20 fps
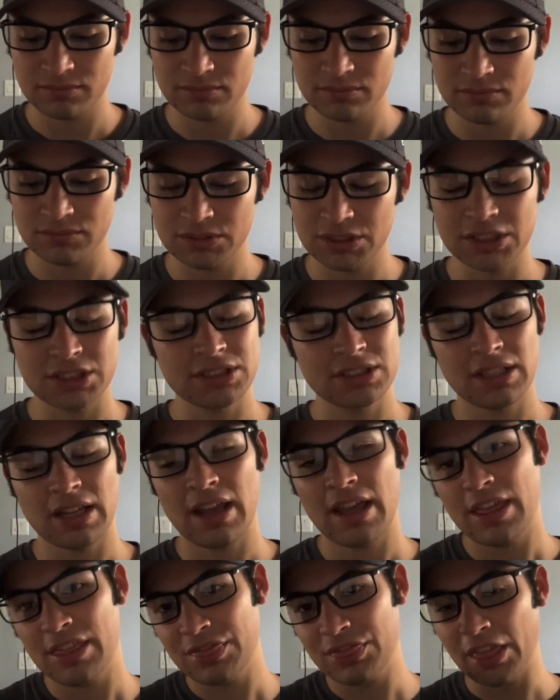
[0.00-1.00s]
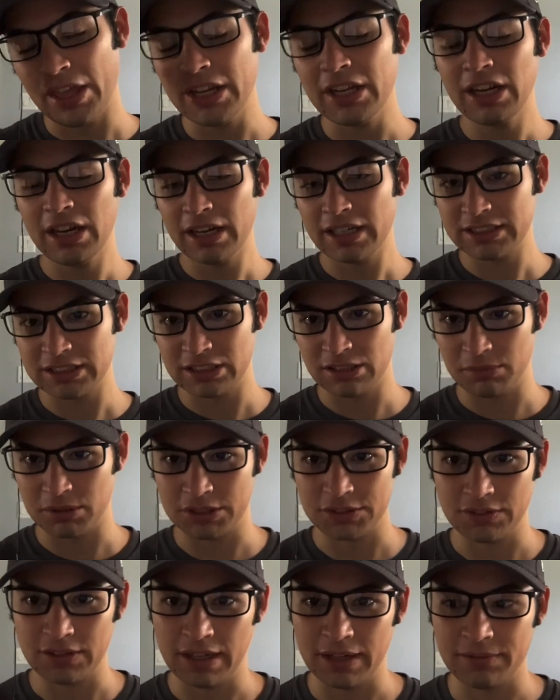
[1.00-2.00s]
just thank you guys so much
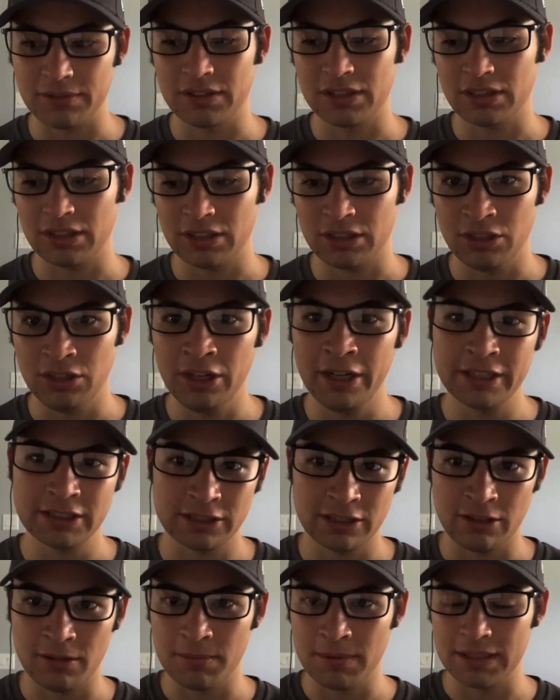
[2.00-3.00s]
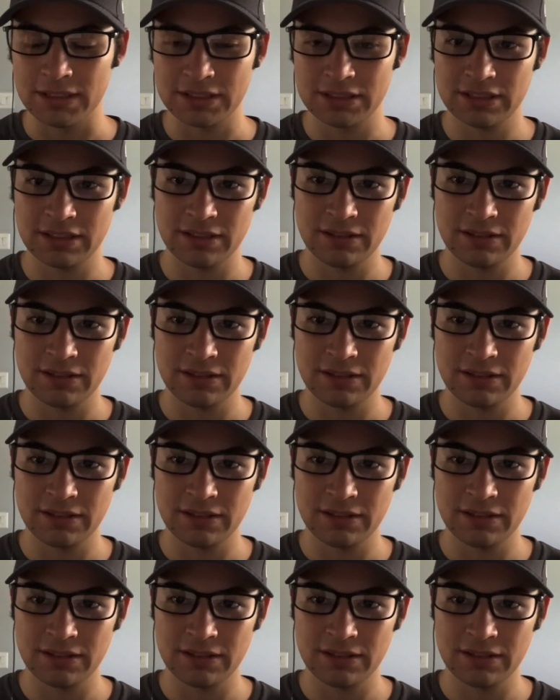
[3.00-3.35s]
for everything. You guys are the best.